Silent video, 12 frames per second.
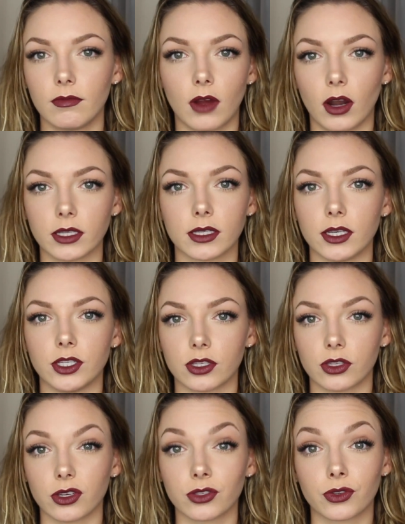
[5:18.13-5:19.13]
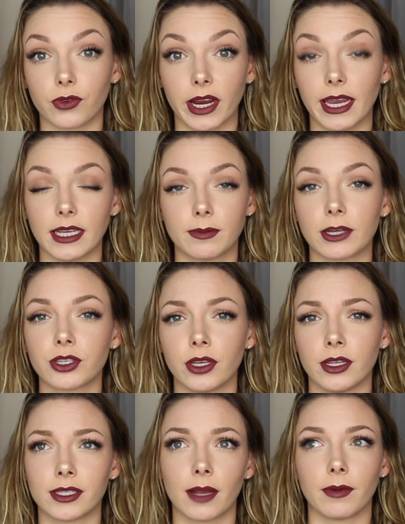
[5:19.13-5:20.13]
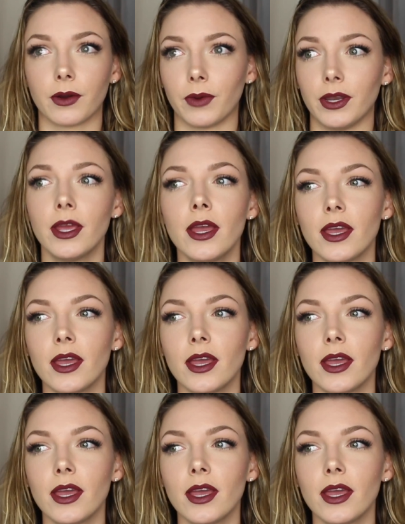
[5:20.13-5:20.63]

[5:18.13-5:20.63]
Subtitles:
honestly just looks great, especially in the summer when